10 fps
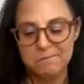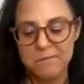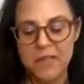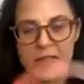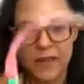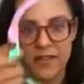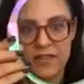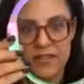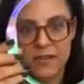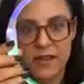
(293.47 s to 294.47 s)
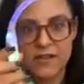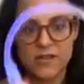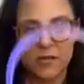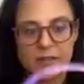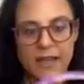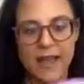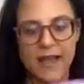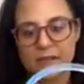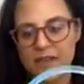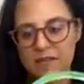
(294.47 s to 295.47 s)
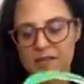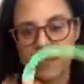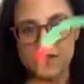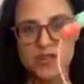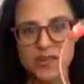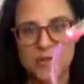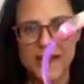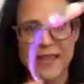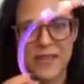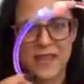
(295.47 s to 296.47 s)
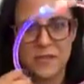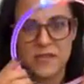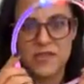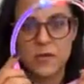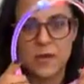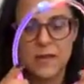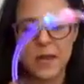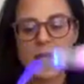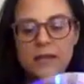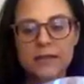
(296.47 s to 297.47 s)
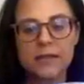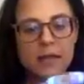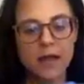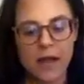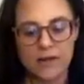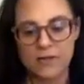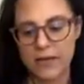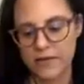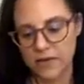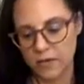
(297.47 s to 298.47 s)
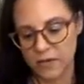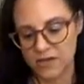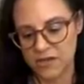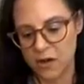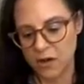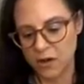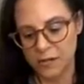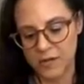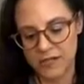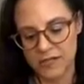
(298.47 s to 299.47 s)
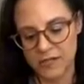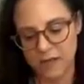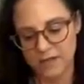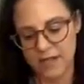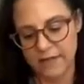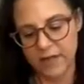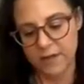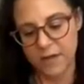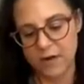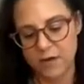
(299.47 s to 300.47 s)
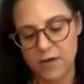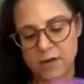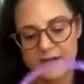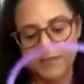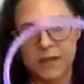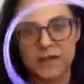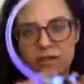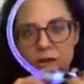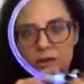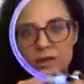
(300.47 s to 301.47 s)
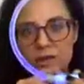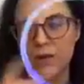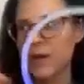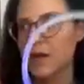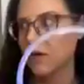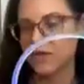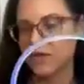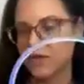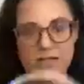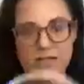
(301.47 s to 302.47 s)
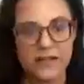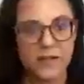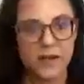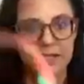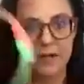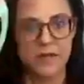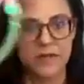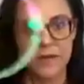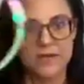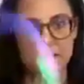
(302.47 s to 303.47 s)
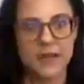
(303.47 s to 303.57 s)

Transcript: then this is a nice tool to have. This was on Chewy. I think it was $20. I don't even know what it's called, but it does have a micro USB charger, which I just leave plugged in with the rest of my